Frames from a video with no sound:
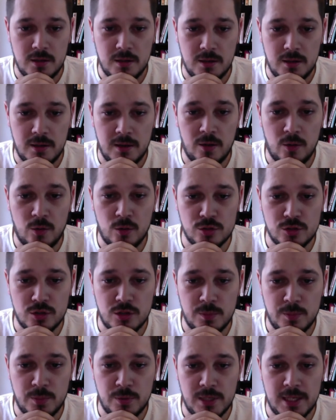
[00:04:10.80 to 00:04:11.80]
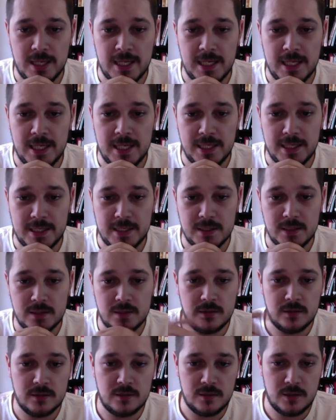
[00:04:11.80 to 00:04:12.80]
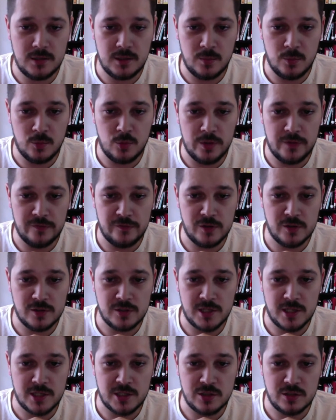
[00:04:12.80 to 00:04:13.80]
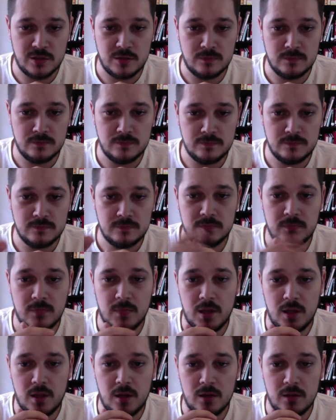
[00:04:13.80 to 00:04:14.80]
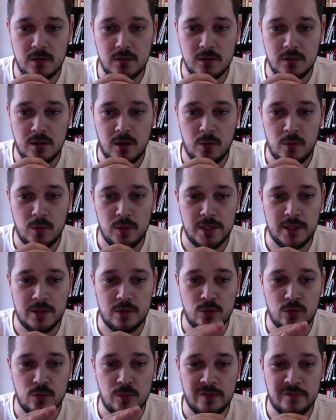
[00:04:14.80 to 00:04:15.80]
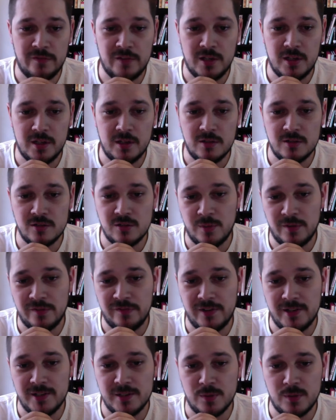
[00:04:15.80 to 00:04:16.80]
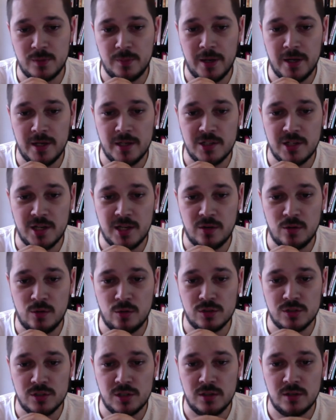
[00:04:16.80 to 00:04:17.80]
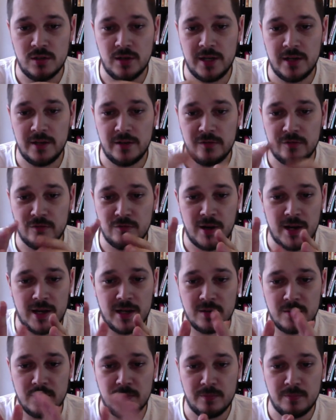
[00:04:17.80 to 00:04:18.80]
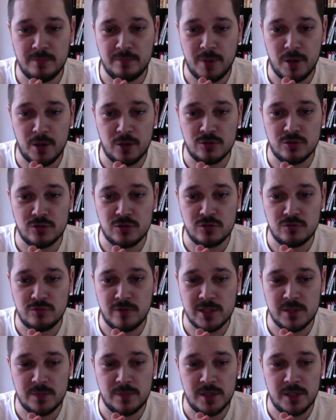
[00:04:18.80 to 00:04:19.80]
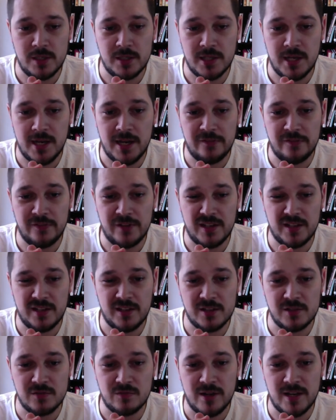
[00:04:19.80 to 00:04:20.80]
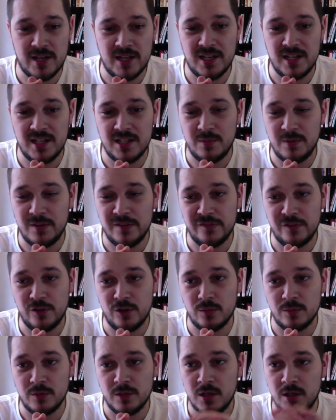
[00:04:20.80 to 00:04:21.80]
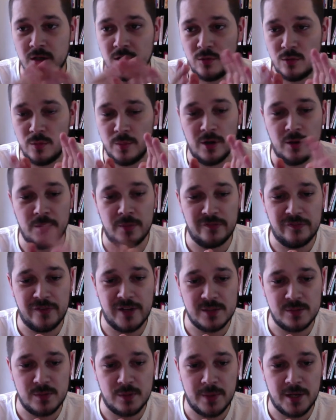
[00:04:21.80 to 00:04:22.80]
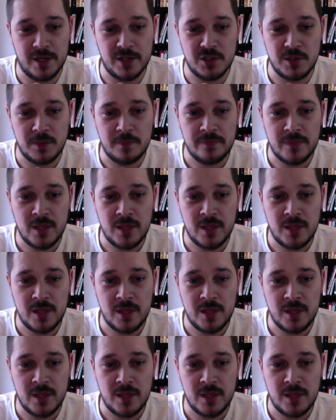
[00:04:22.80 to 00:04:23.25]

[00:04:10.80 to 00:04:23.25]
I also put a link in the more info section. I will link all my videos on my Facebook page, and also any of the random posts, recipes, and anything that doesn't really need to be filmed will be on my Facebook page.